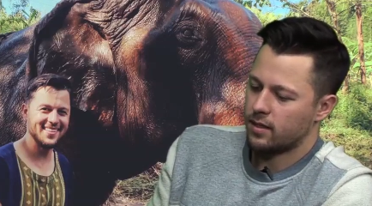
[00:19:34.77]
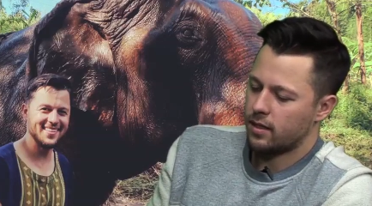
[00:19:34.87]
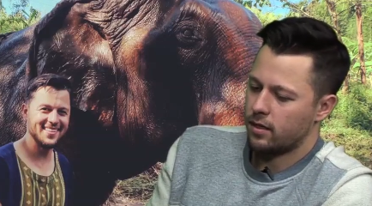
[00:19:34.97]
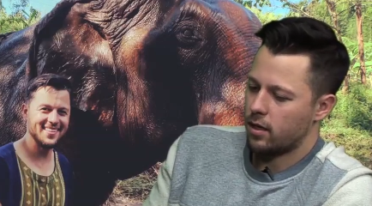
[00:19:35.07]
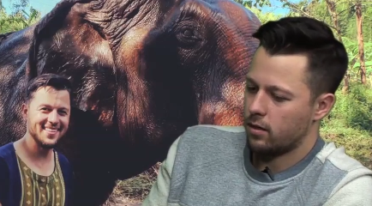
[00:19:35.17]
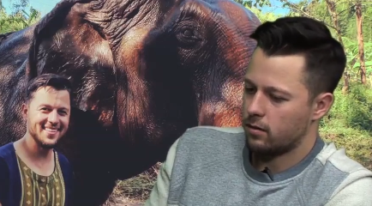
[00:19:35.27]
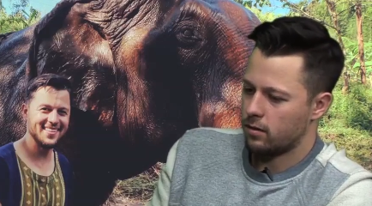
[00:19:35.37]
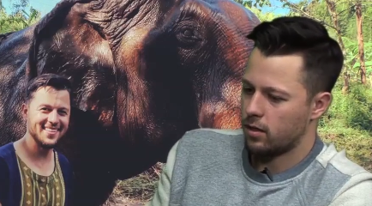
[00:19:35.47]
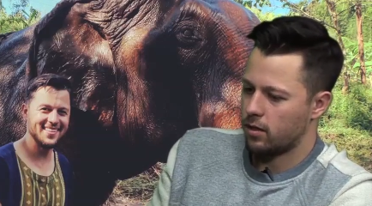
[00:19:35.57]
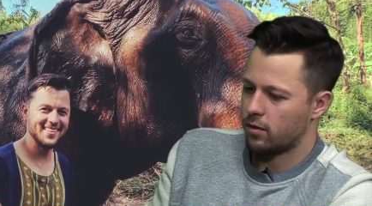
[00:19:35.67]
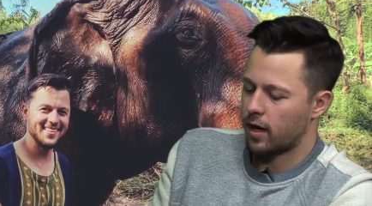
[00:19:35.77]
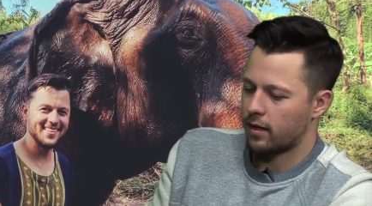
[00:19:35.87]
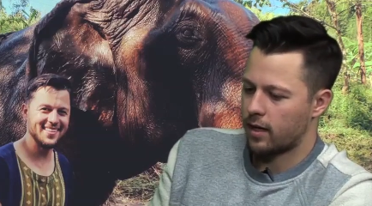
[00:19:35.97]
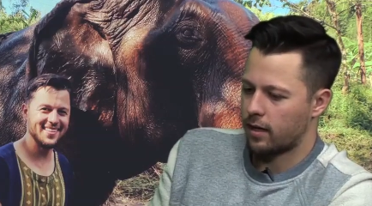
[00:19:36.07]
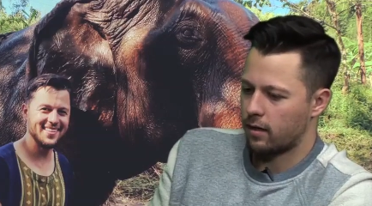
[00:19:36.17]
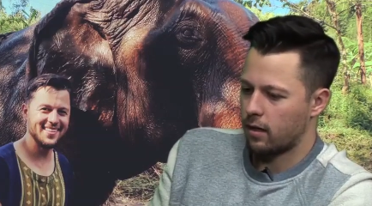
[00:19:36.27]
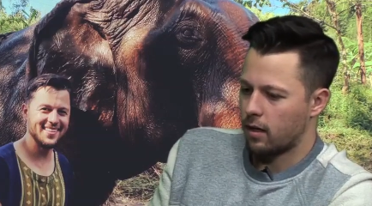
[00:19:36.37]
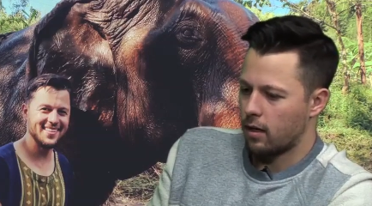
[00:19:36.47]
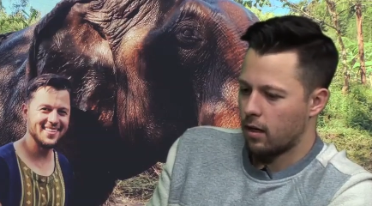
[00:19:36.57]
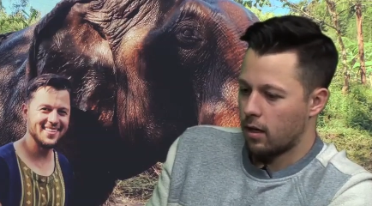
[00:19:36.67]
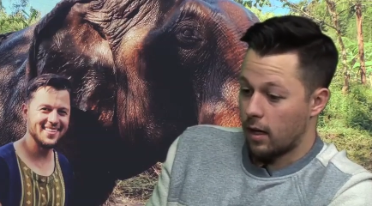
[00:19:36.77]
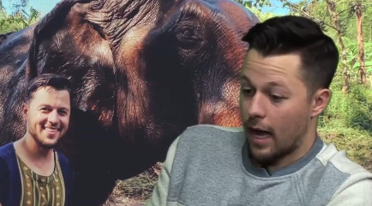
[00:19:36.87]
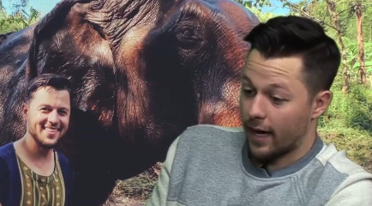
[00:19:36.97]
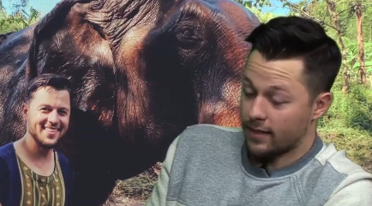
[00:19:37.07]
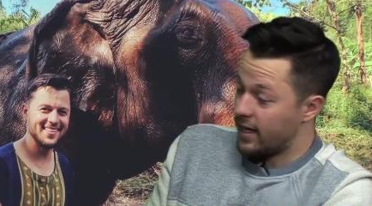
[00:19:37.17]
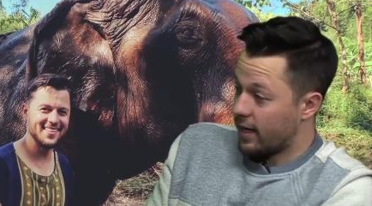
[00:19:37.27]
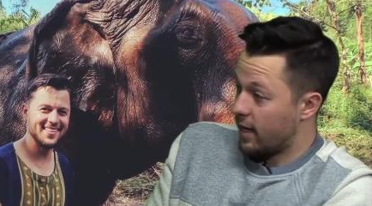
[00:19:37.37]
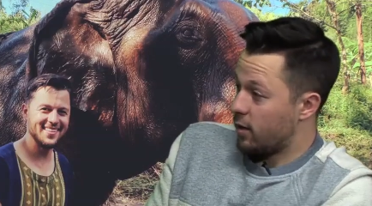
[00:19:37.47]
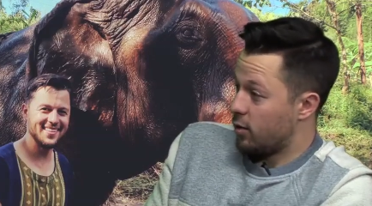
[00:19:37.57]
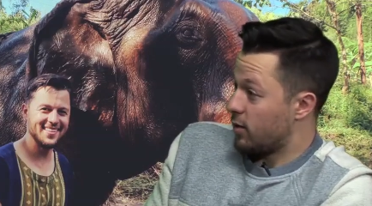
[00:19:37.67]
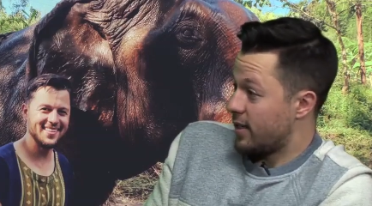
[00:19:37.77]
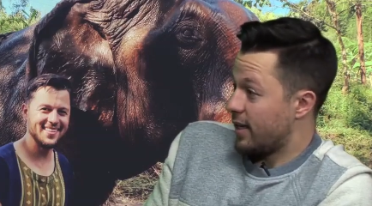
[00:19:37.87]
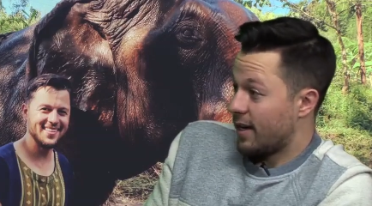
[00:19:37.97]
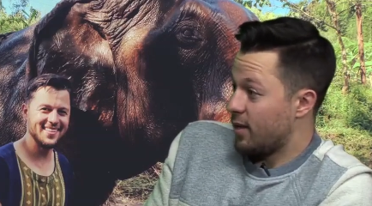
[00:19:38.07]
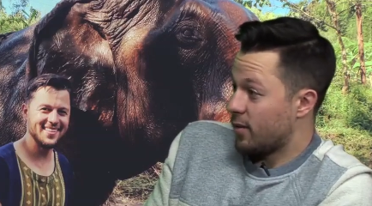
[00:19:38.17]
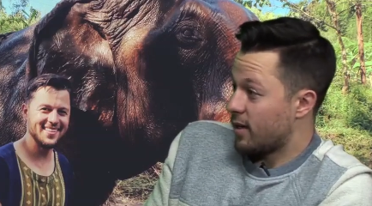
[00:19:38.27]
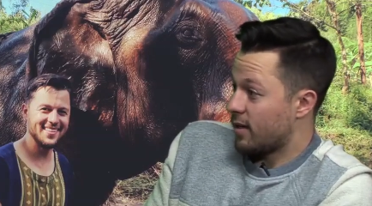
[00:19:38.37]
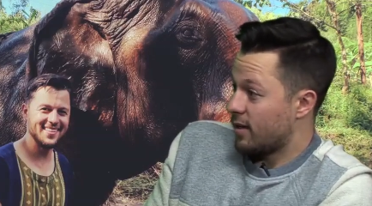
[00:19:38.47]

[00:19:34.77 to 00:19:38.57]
Speaker 1: and and, and you're right that I can take it any, you can take it anywhere.